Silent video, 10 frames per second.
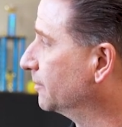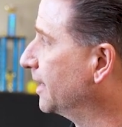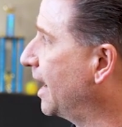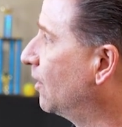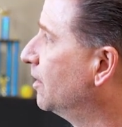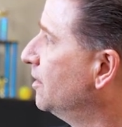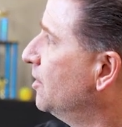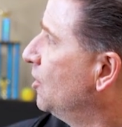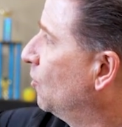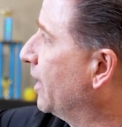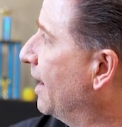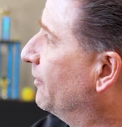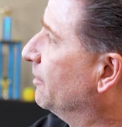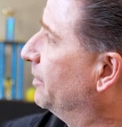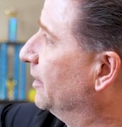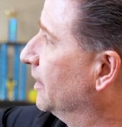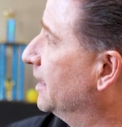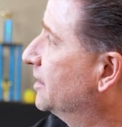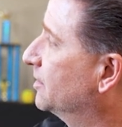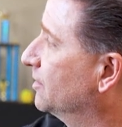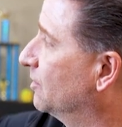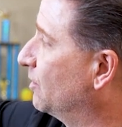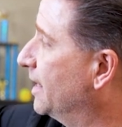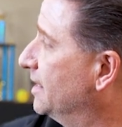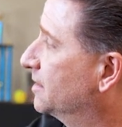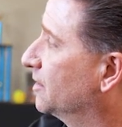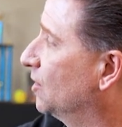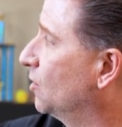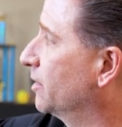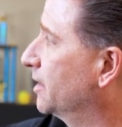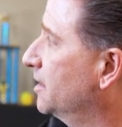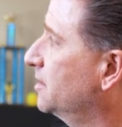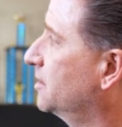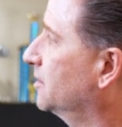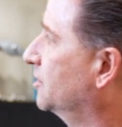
Now, we have the ability to raise and lower this.